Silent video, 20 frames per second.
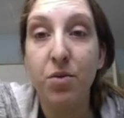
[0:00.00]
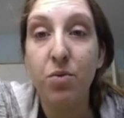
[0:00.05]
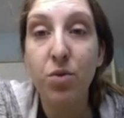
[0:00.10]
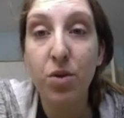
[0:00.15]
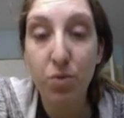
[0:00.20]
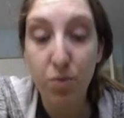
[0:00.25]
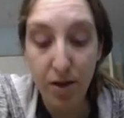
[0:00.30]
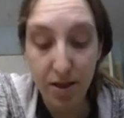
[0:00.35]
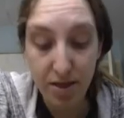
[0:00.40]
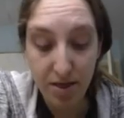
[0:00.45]

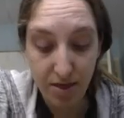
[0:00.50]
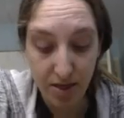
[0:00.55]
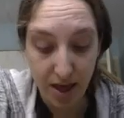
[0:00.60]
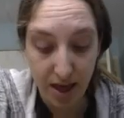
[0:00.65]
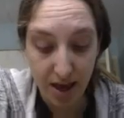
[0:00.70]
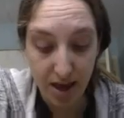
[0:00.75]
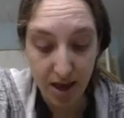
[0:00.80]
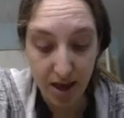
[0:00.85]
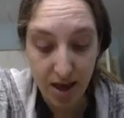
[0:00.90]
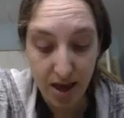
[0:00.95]
Well, one
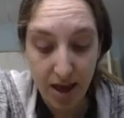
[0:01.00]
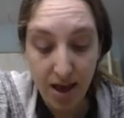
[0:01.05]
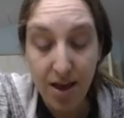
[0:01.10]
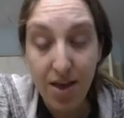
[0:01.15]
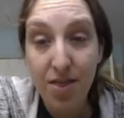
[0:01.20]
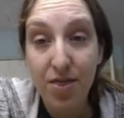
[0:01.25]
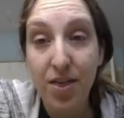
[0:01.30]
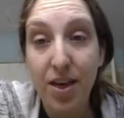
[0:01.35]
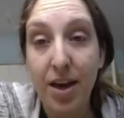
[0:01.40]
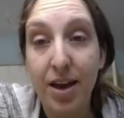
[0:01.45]
thing
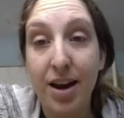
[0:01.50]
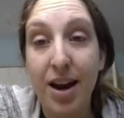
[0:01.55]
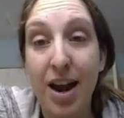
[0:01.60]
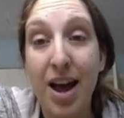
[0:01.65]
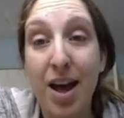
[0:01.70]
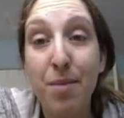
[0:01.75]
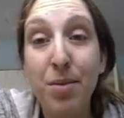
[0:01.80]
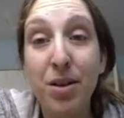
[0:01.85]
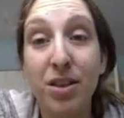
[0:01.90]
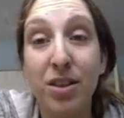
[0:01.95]
that
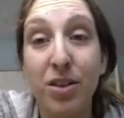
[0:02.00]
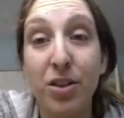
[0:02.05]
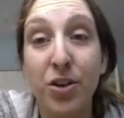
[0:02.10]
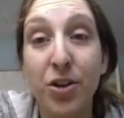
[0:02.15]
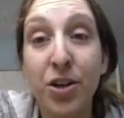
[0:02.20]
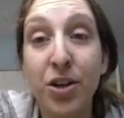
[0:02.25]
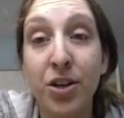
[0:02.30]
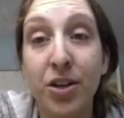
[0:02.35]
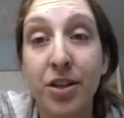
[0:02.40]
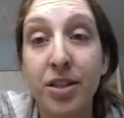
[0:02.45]
Emma
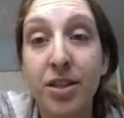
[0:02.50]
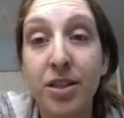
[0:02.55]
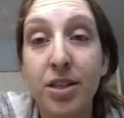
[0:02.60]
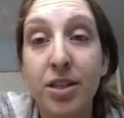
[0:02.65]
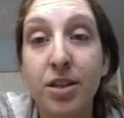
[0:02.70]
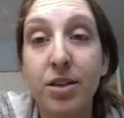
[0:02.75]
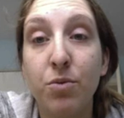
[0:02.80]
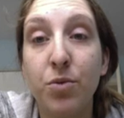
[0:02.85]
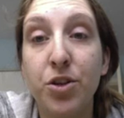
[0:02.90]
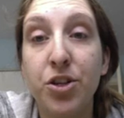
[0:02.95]

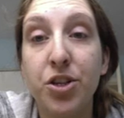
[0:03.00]
learns